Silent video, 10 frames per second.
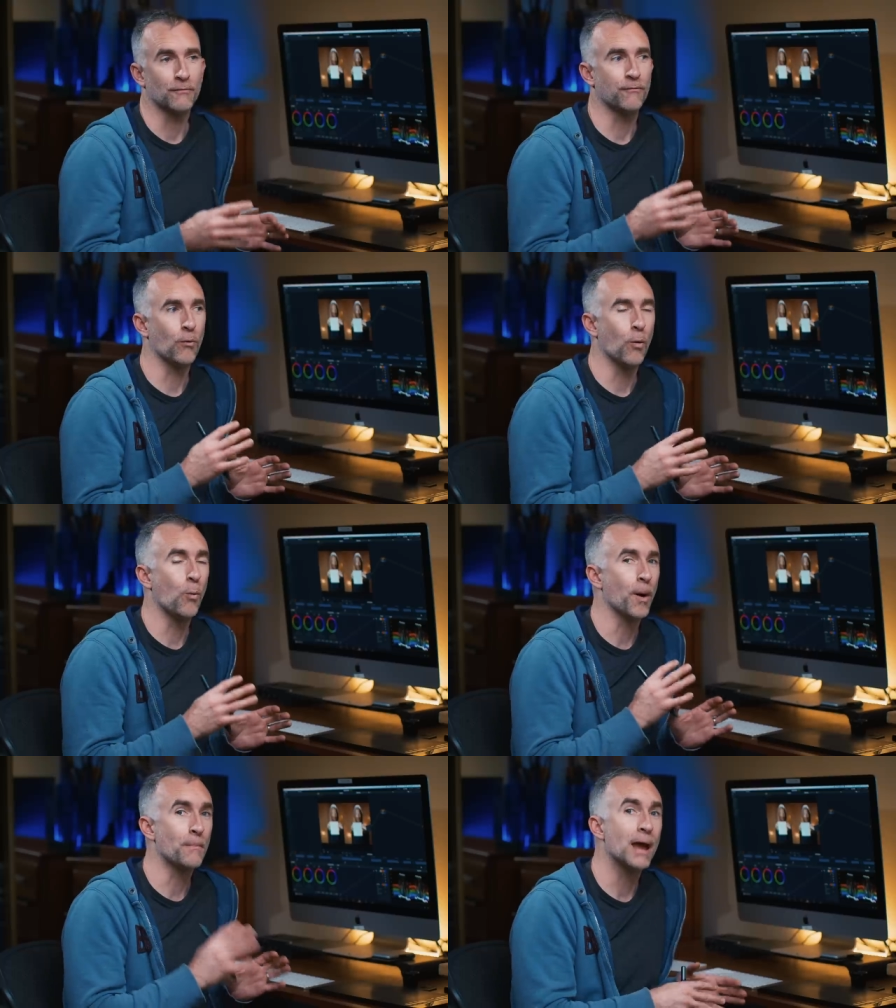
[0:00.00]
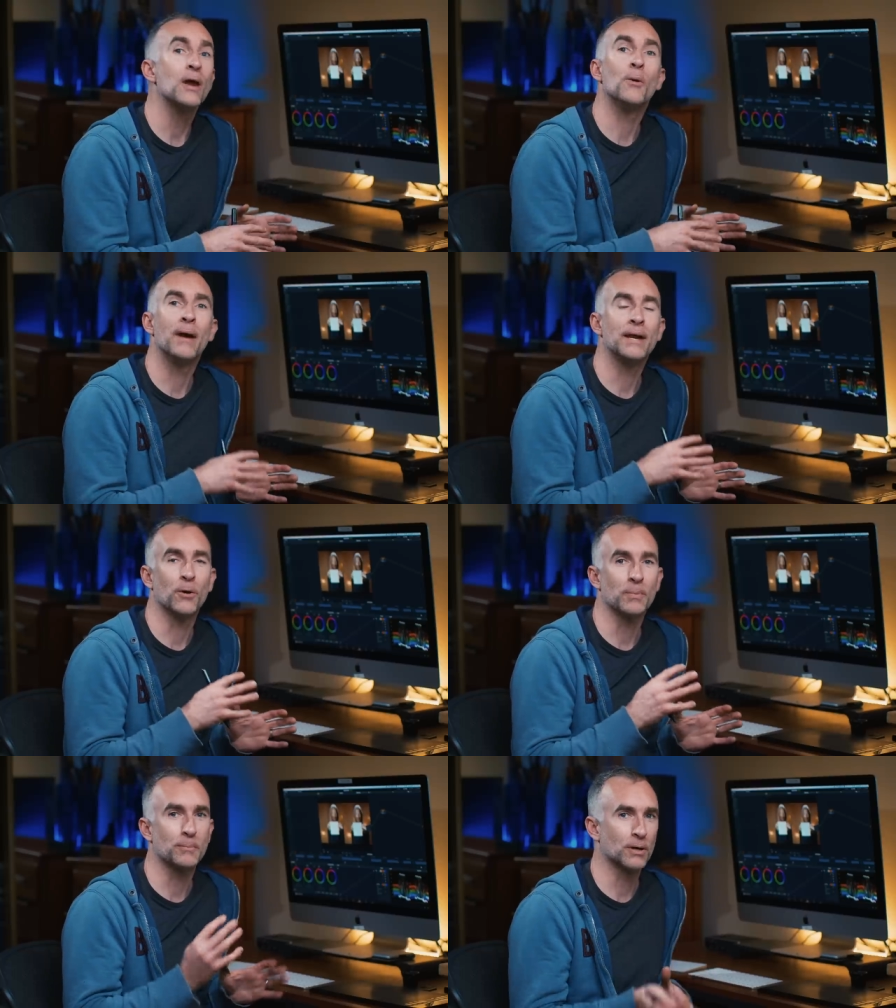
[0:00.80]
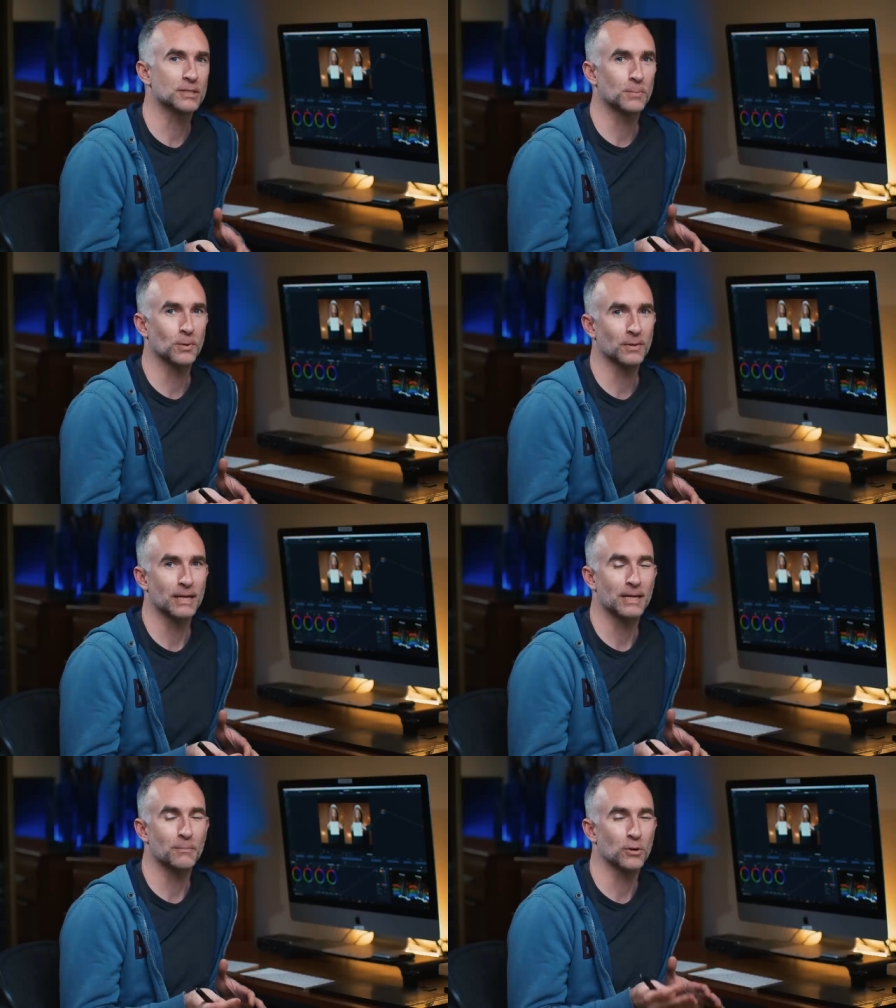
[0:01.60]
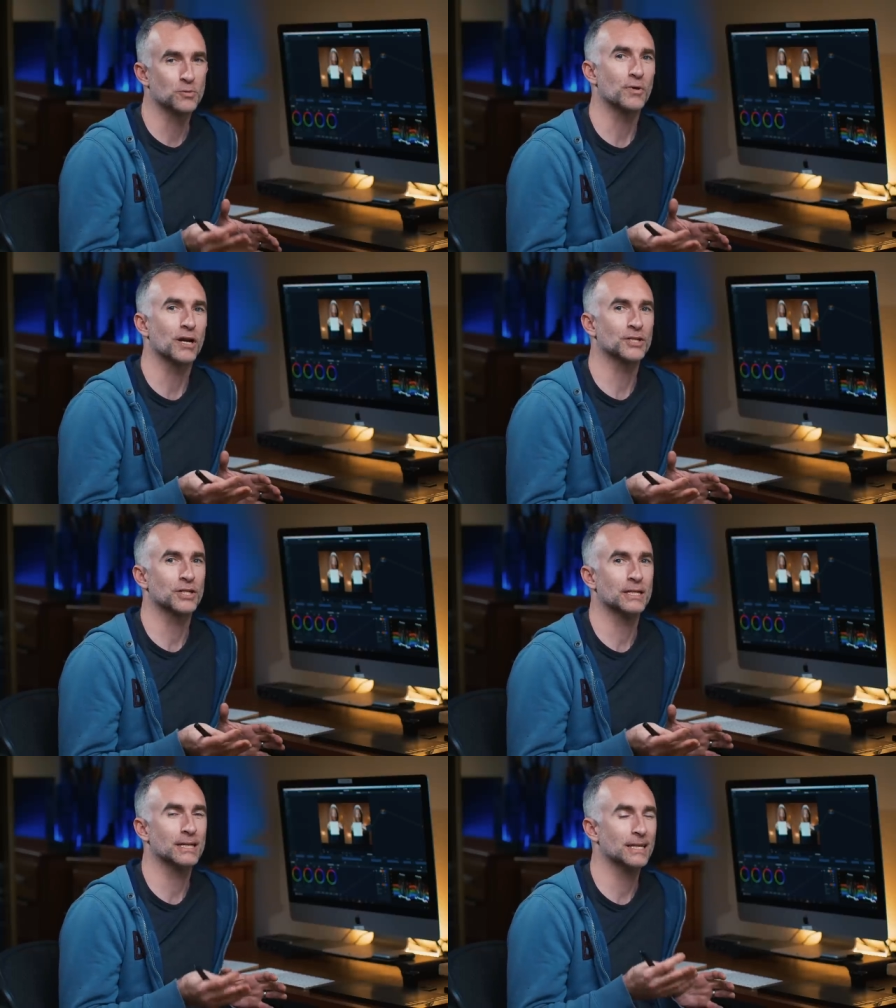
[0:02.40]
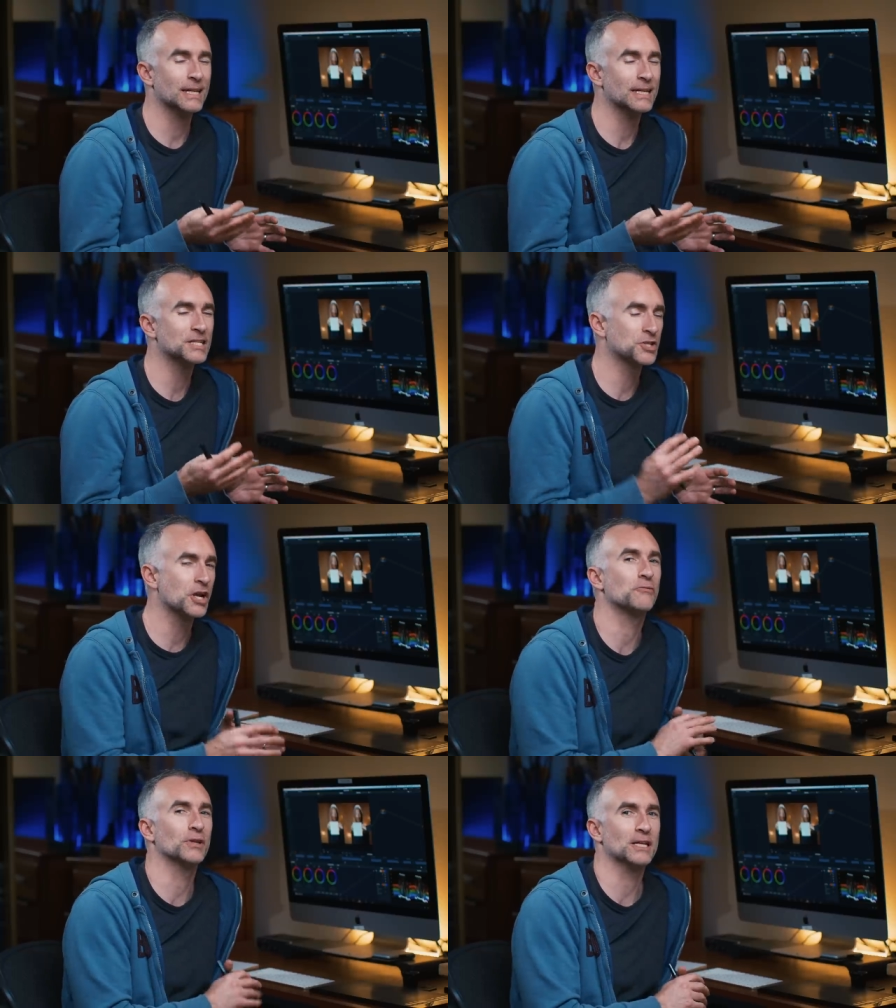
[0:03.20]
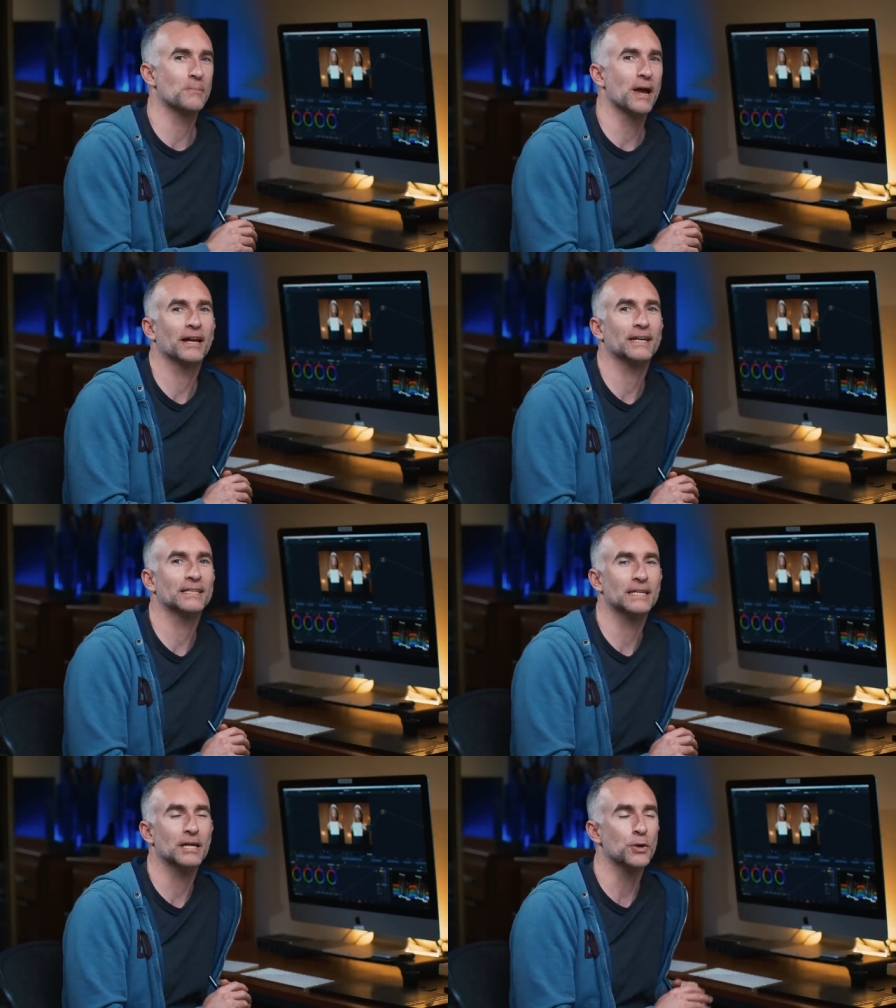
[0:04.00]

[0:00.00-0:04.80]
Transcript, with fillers: for what may or may not be possible in post-production is generally a bad idea.